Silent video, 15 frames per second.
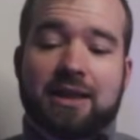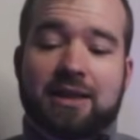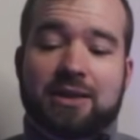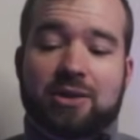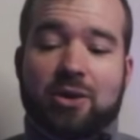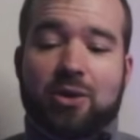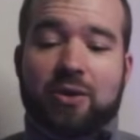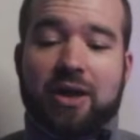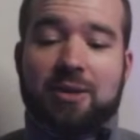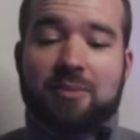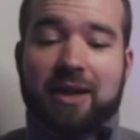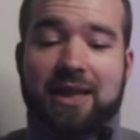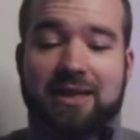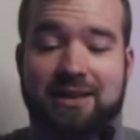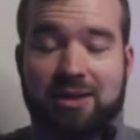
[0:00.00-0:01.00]
So it
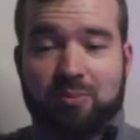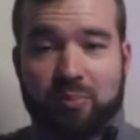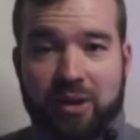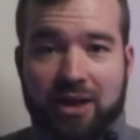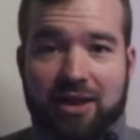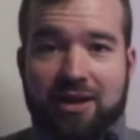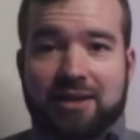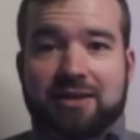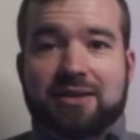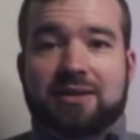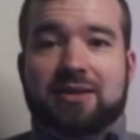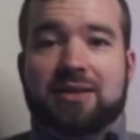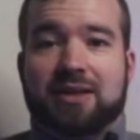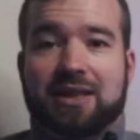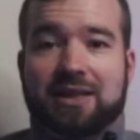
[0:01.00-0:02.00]
makes them pause
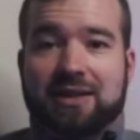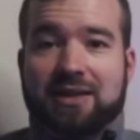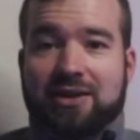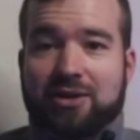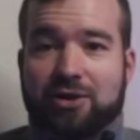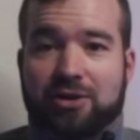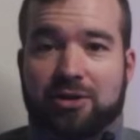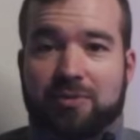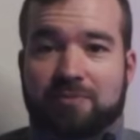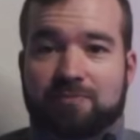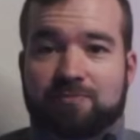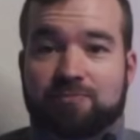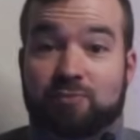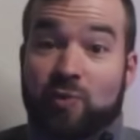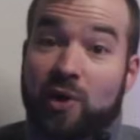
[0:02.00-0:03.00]
to consider,
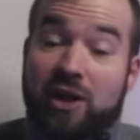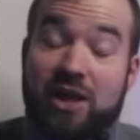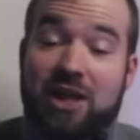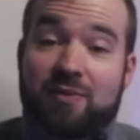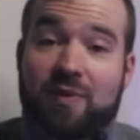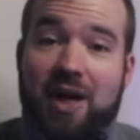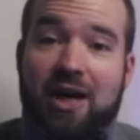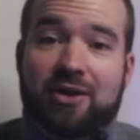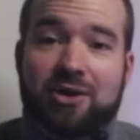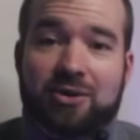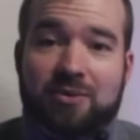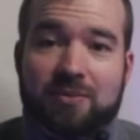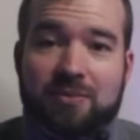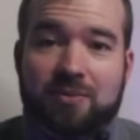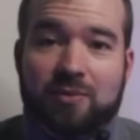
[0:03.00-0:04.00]
what do they value?